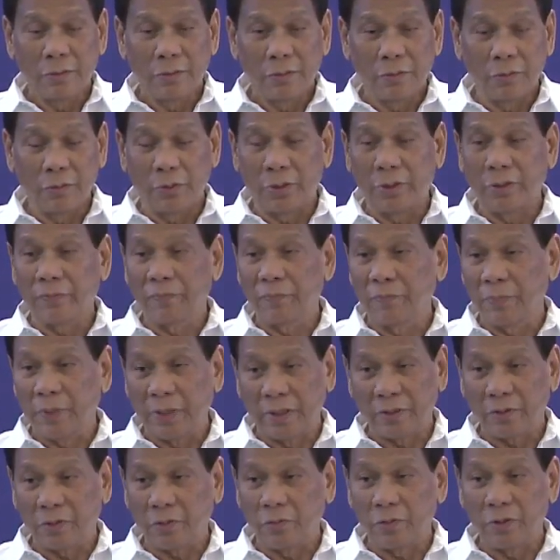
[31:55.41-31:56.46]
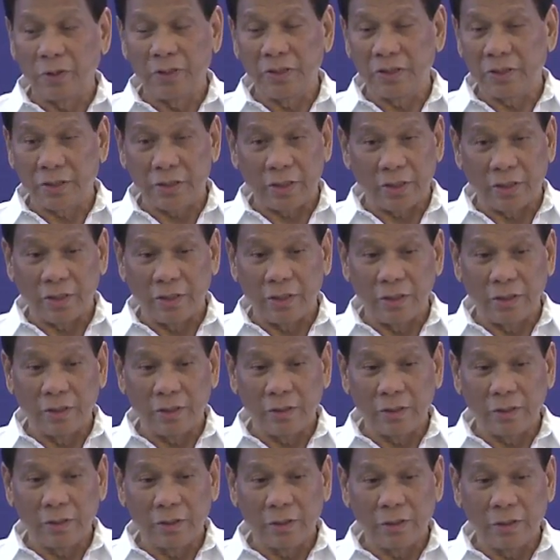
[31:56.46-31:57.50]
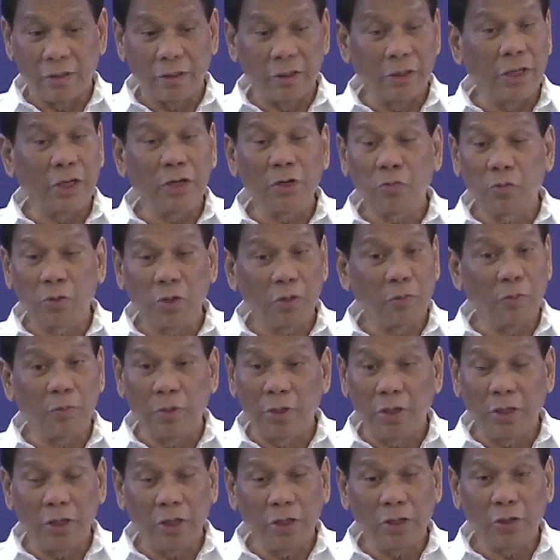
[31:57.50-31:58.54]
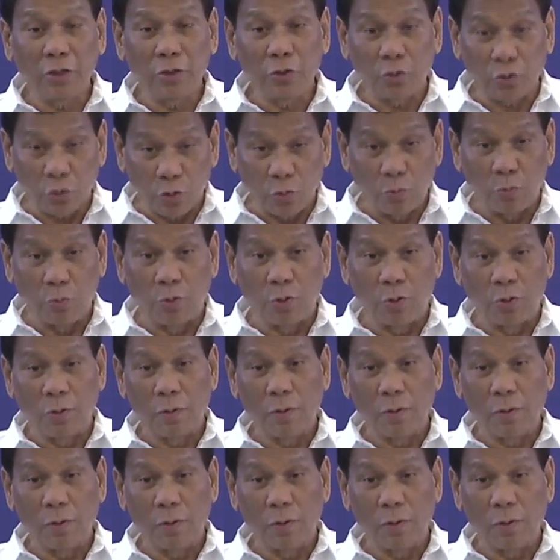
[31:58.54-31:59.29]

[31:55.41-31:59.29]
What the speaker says: would have meant when he said there will be trouble?